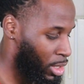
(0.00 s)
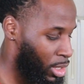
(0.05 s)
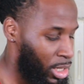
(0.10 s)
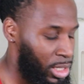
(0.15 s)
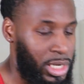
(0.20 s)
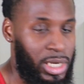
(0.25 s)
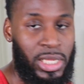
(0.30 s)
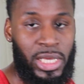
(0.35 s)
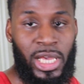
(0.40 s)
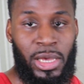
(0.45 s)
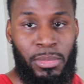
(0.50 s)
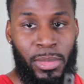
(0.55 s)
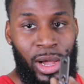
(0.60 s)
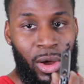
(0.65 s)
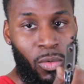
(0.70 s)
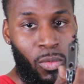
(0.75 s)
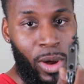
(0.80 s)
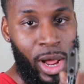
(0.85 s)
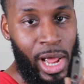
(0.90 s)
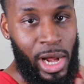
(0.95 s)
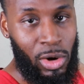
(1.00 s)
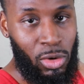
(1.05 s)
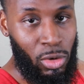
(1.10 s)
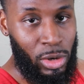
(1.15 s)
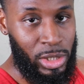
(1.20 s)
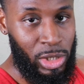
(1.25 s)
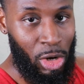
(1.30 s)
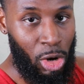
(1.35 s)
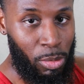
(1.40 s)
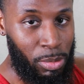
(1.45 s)
I need to get my wine
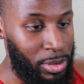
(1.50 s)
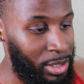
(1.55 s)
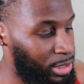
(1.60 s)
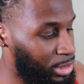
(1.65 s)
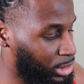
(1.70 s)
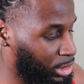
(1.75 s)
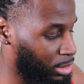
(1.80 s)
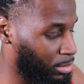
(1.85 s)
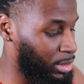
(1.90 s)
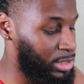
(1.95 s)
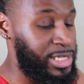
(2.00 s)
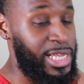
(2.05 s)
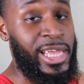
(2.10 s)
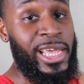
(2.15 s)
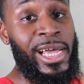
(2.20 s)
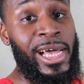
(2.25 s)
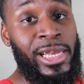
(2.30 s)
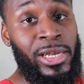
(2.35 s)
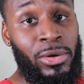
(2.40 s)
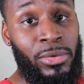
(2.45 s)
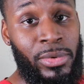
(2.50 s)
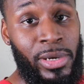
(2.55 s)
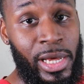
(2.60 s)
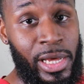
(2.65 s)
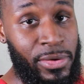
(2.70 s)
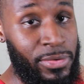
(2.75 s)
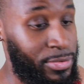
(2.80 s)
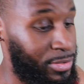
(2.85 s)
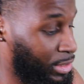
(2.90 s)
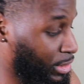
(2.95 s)
cork to open this up because I ain't got no
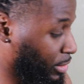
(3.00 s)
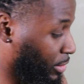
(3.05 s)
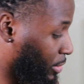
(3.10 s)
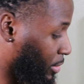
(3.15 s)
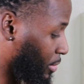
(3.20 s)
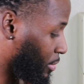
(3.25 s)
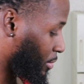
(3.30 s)
knife still.